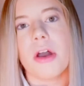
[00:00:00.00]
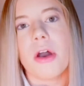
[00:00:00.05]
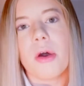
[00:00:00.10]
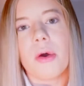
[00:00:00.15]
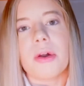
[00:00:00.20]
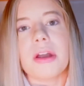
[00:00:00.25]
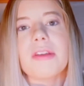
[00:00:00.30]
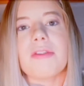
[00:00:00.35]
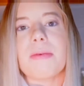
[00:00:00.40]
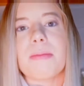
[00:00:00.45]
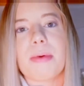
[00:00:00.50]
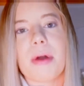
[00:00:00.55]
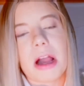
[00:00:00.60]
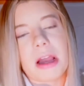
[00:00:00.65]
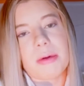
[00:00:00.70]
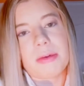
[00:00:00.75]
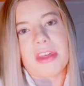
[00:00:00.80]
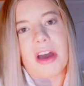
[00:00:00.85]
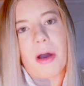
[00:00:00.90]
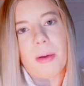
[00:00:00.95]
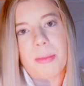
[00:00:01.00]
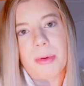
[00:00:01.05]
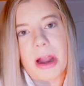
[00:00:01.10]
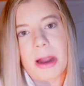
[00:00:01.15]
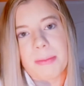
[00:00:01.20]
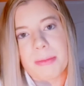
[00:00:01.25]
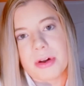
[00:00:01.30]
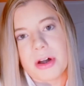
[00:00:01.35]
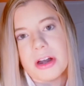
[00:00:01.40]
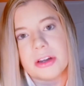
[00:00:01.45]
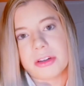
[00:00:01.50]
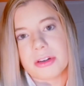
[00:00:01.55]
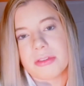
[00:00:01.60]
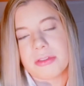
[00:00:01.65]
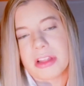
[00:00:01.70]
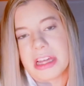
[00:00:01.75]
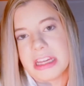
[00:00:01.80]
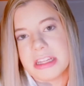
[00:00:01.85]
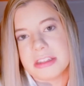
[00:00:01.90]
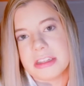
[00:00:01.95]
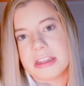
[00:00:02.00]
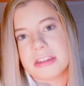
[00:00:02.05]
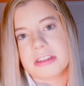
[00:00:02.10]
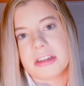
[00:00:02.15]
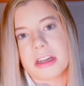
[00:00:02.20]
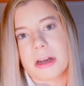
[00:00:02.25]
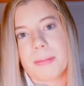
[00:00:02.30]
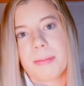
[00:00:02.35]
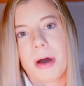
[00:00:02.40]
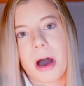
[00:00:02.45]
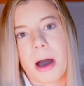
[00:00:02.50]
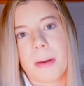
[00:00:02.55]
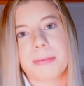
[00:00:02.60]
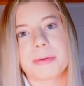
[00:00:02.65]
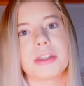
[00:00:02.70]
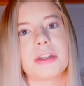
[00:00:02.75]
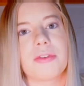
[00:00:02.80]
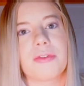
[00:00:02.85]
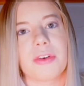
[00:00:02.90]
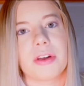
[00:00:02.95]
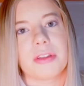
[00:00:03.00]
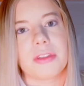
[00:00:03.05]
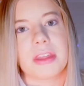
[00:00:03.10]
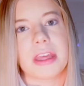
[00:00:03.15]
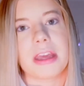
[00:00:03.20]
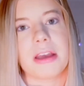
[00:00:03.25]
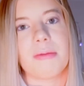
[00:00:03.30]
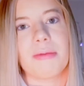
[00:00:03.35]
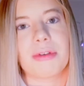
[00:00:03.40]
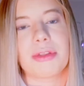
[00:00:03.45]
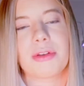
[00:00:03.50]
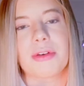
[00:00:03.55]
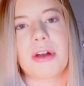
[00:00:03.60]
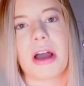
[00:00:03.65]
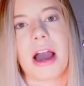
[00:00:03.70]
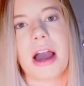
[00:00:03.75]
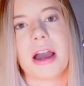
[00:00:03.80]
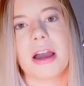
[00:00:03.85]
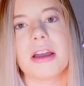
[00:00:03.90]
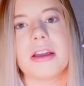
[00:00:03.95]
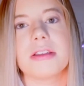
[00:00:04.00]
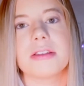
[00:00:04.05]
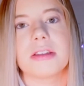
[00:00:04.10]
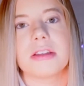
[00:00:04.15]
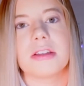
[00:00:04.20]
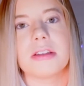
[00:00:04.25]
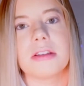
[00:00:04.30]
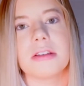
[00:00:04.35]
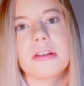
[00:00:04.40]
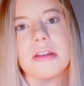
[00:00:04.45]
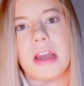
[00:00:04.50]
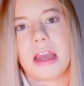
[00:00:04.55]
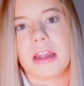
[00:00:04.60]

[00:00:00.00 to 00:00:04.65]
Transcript: or even probably without primer on your lids, it's going to pop differently with your eyes and